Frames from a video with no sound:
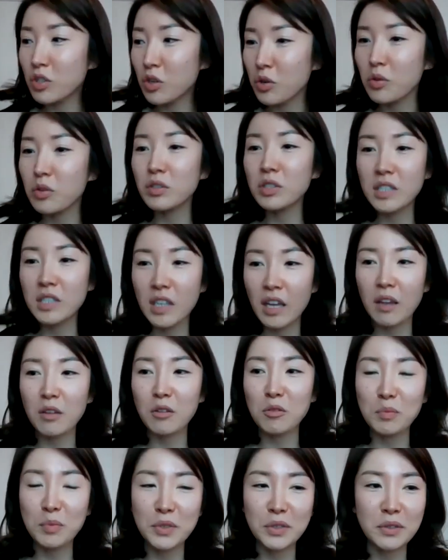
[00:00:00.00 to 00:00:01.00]
her
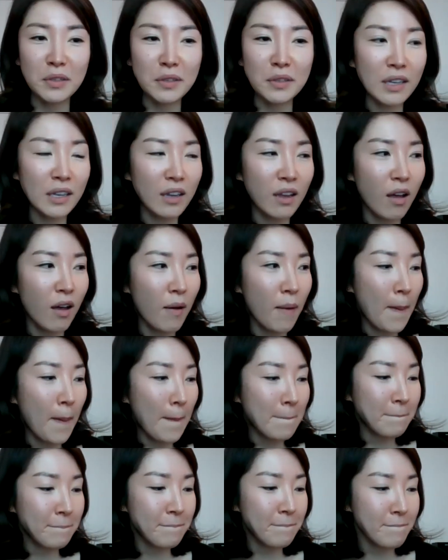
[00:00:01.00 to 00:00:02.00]
scale book
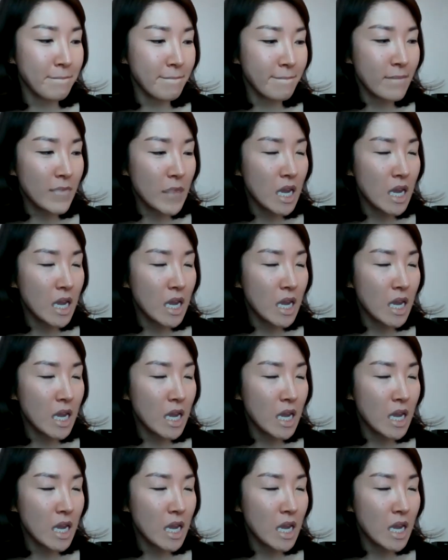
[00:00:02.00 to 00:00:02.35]
um